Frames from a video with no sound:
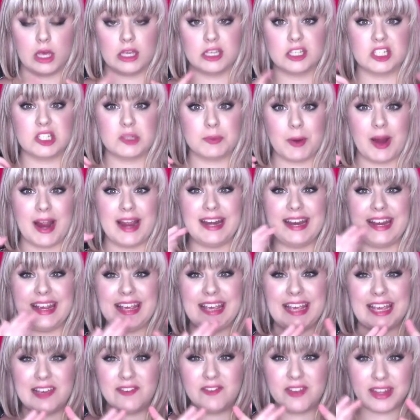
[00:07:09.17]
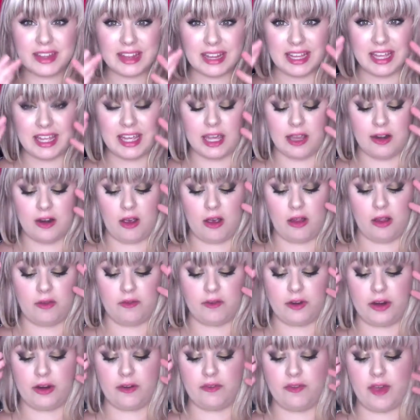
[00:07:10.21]
Spread evenly and all
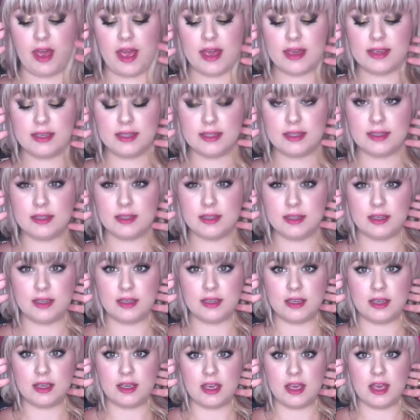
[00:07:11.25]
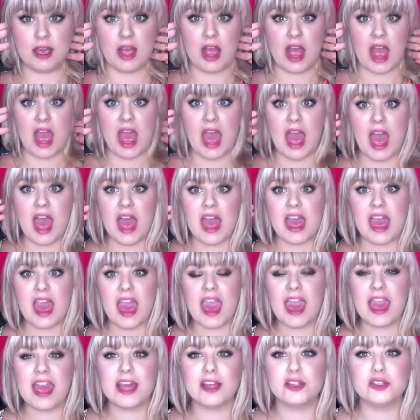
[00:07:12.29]
over your face.
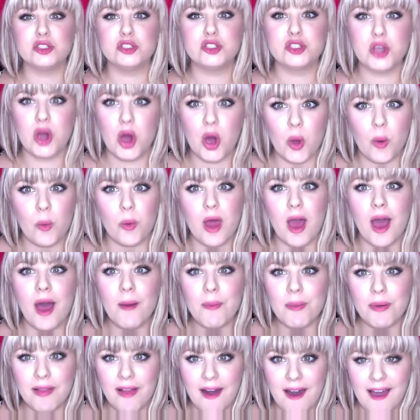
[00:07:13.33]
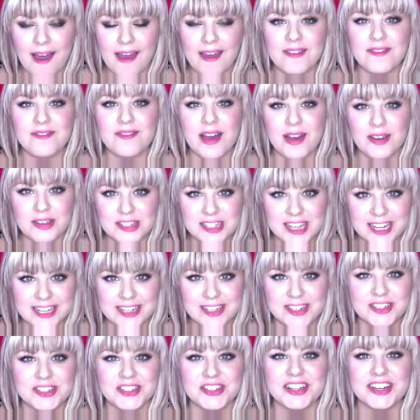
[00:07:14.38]
And don't apply
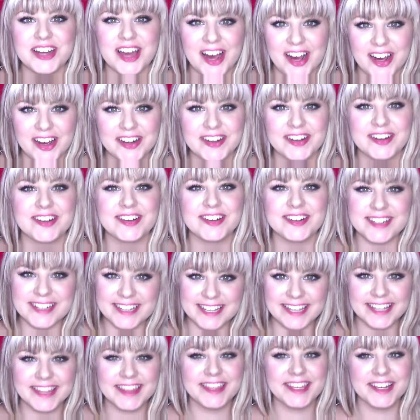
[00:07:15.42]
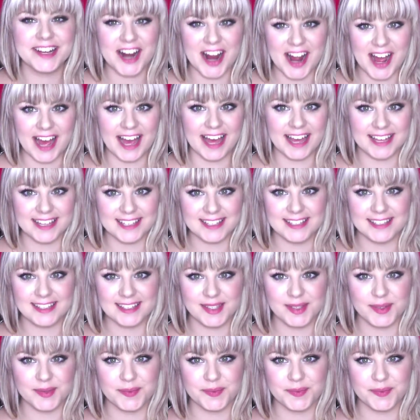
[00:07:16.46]
foundation underneath your eyes.